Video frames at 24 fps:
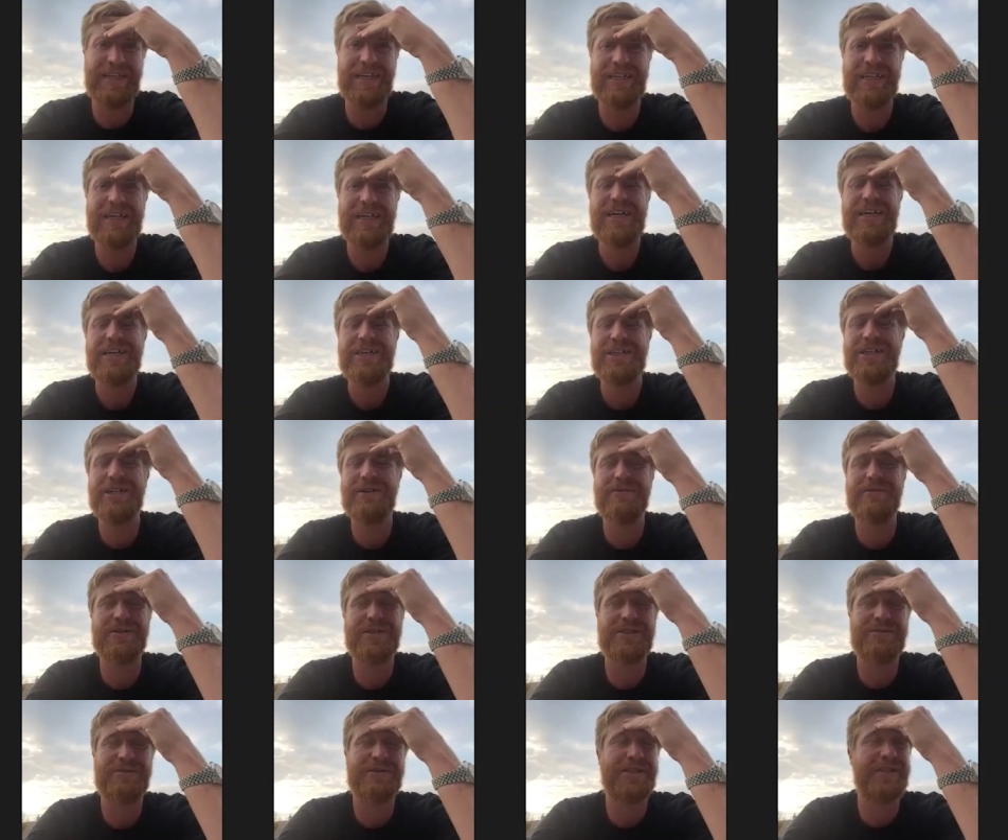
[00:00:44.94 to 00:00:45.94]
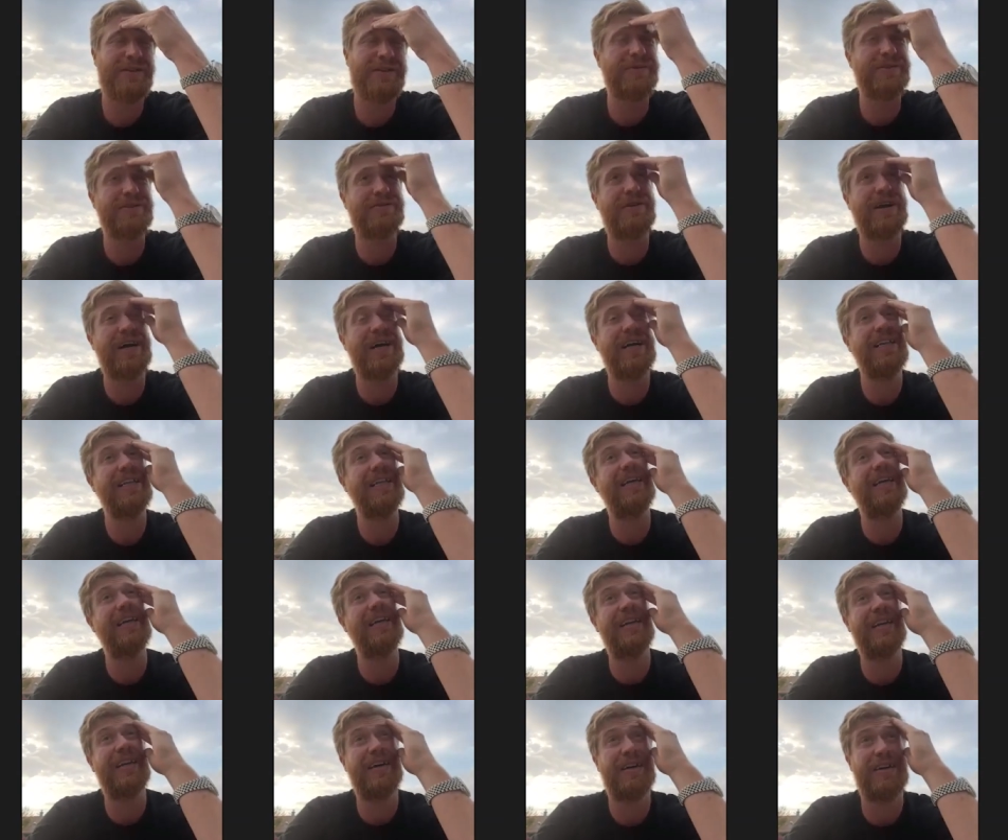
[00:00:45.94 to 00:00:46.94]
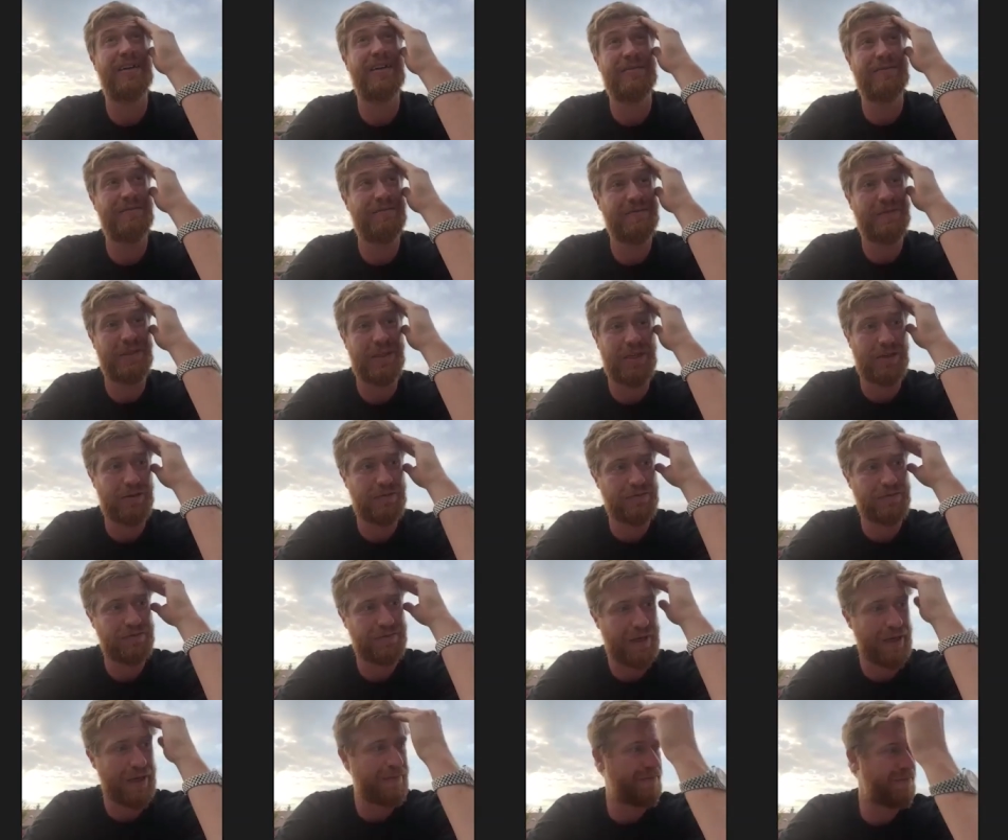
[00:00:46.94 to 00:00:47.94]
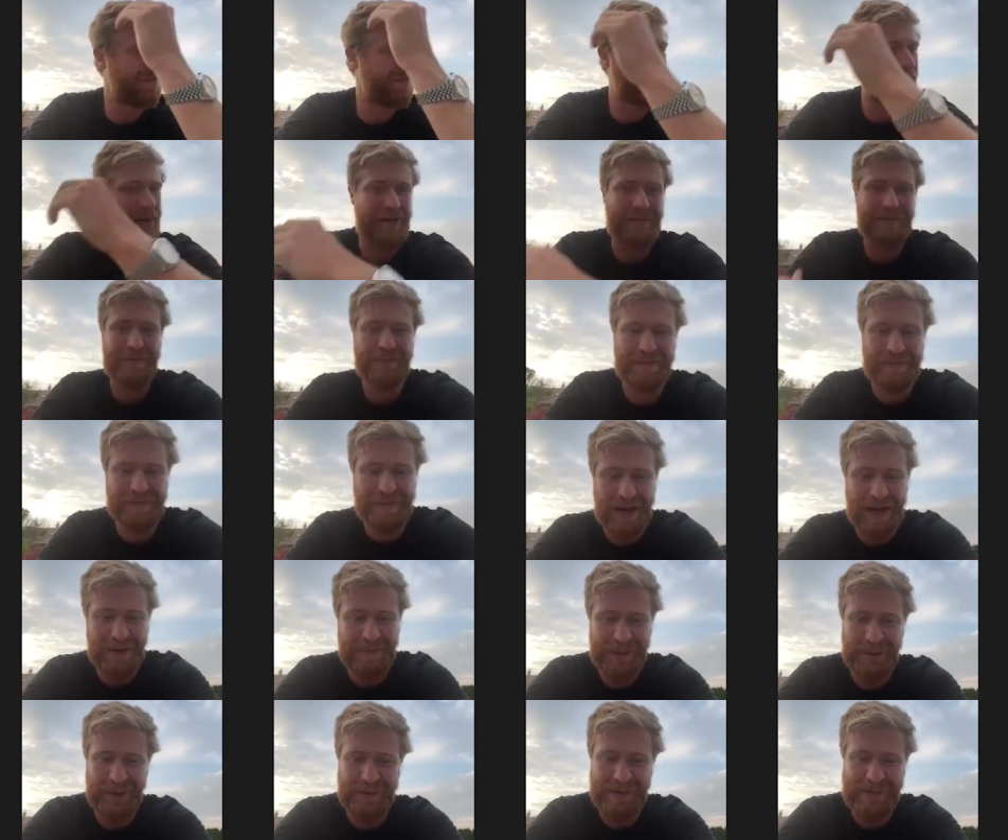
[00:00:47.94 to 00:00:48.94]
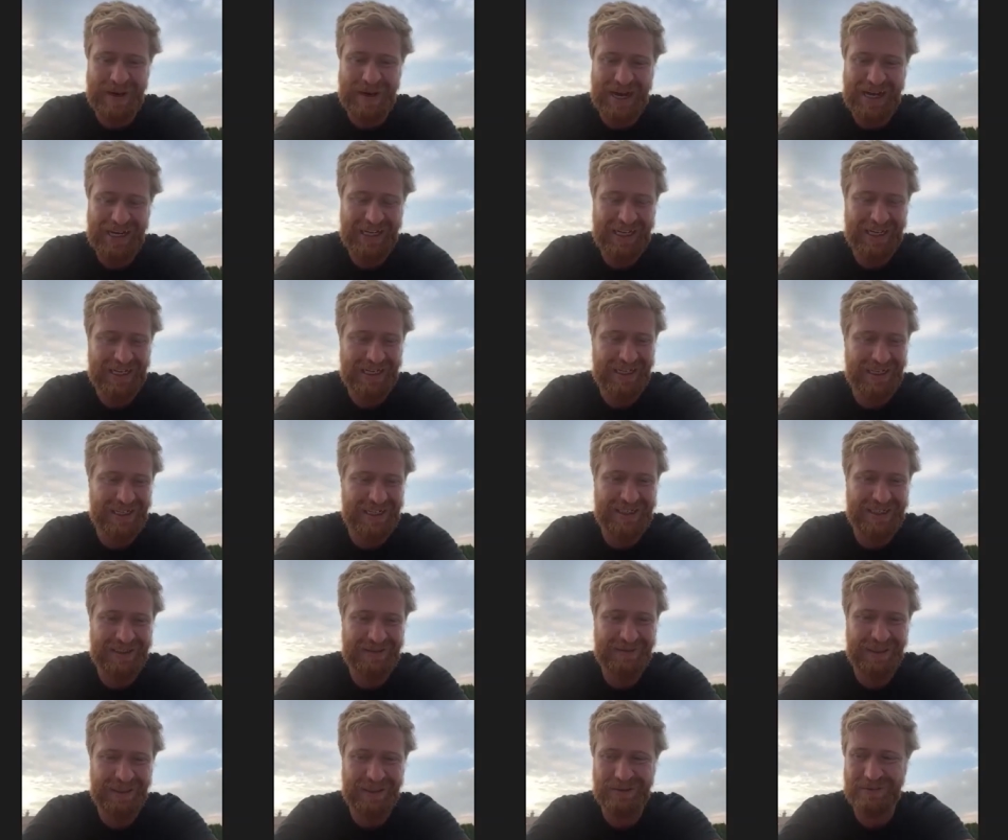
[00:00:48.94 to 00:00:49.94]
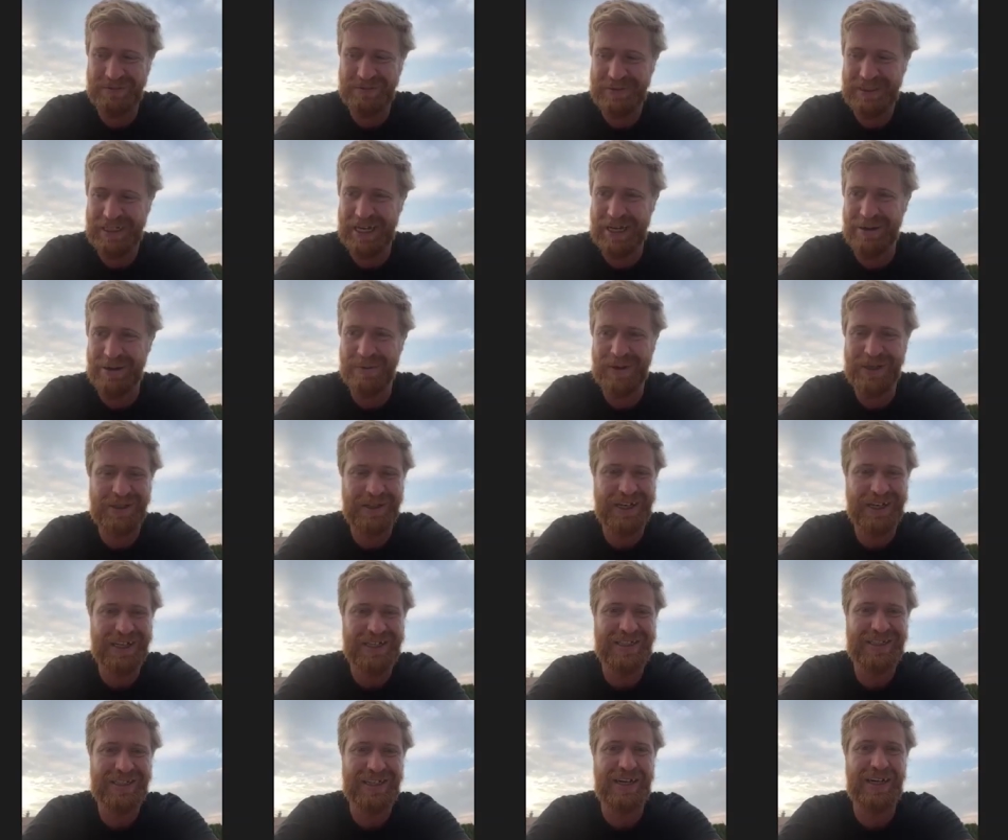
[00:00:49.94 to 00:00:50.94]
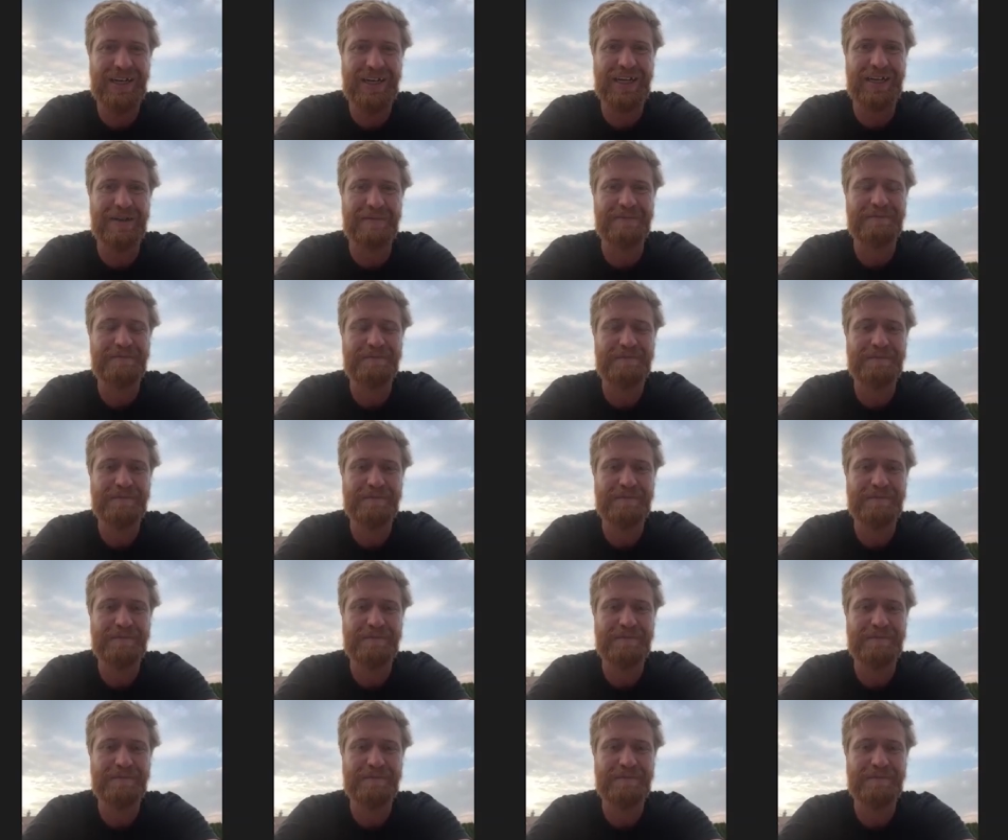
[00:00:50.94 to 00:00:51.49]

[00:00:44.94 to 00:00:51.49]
that. She was she was right, and you know I'm I'm happy to be back, and you know can't wait to get it started again.